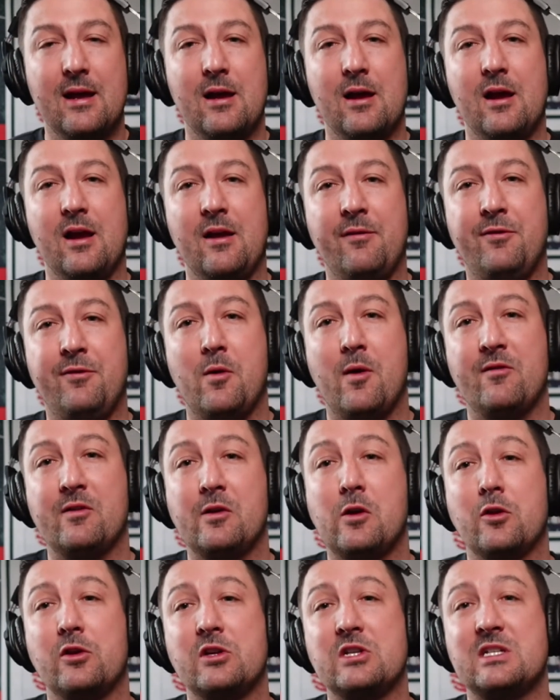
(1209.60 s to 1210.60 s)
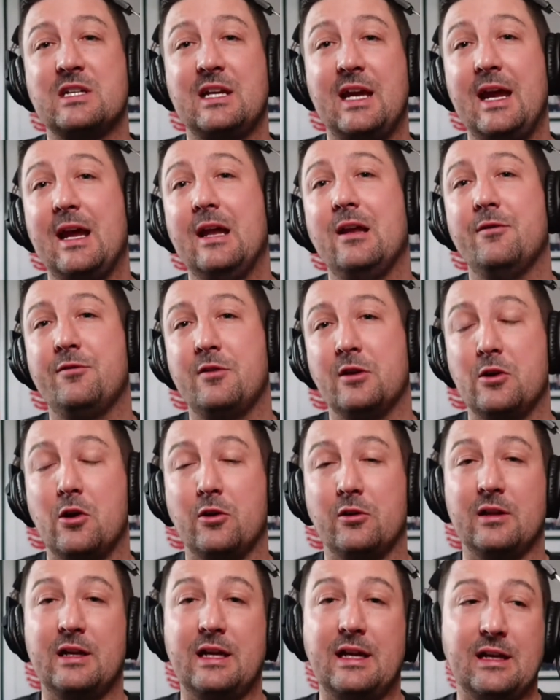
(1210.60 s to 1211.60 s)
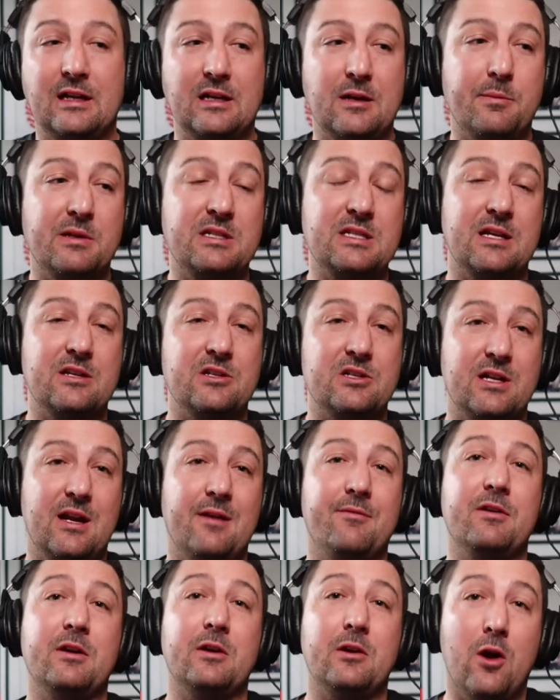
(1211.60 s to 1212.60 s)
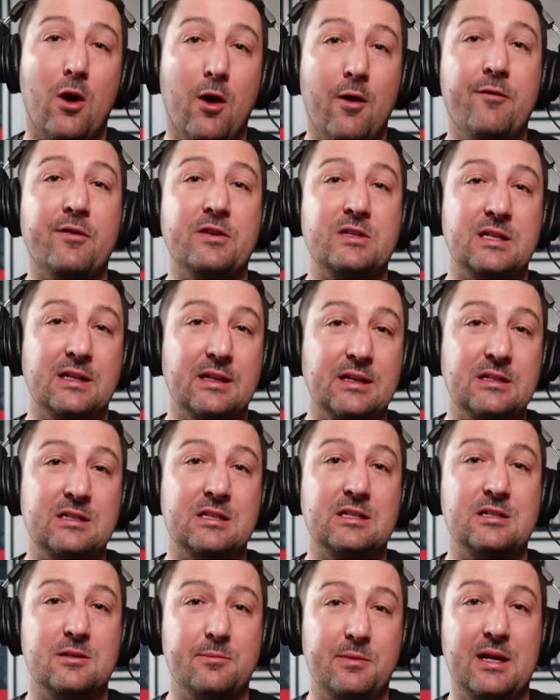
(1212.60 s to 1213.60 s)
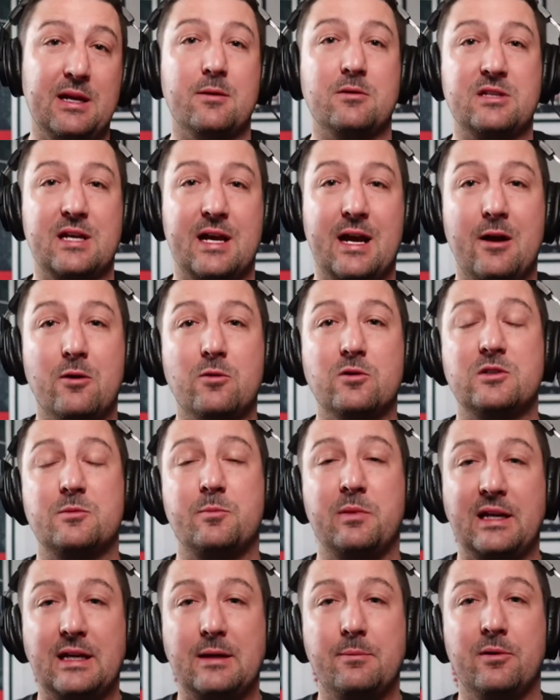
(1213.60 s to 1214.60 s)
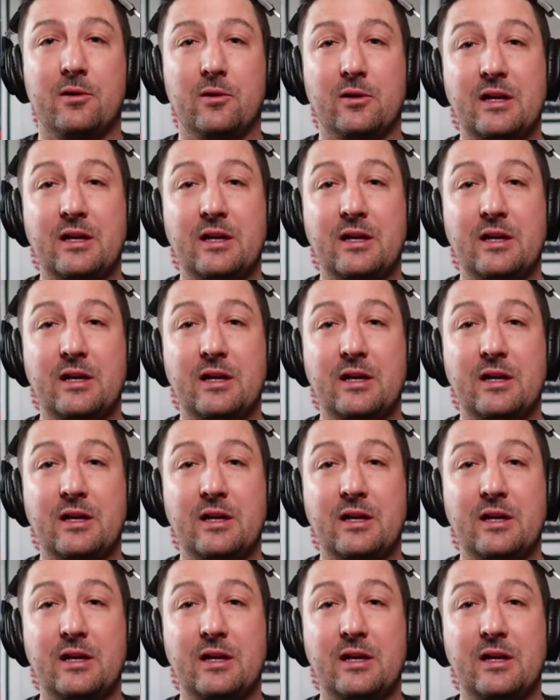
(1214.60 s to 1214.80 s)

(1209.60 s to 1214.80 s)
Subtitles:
if you haven't got the scale of the non-league and you potentially haven't got a facility to be able to house people,